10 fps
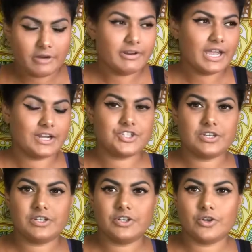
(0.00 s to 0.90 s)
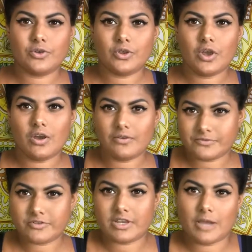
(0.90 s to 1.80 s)
reaction after
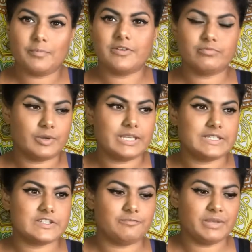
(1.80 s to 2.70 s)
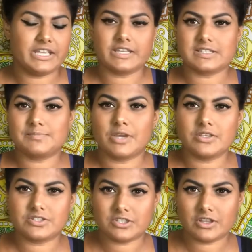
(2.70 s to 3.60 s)
a couple of weeks of being
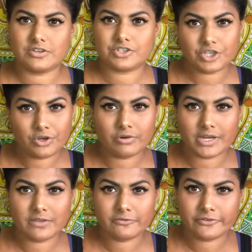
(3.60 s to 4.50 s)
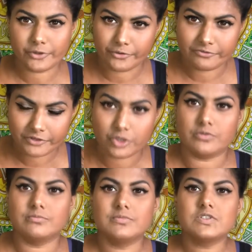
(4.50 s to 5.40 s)
exposed to those curing
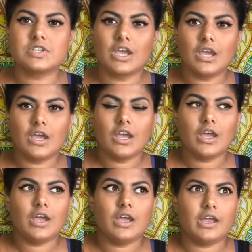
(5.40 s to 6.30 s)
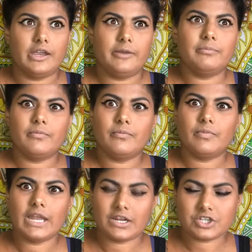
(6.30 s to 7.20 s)
fumes
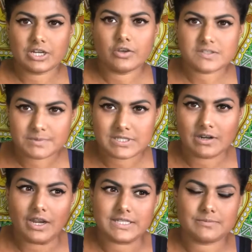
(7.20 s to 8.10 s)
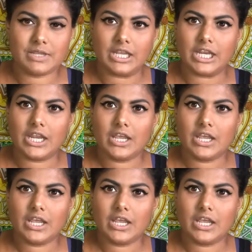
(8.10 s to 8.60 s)
actually hospitalised me.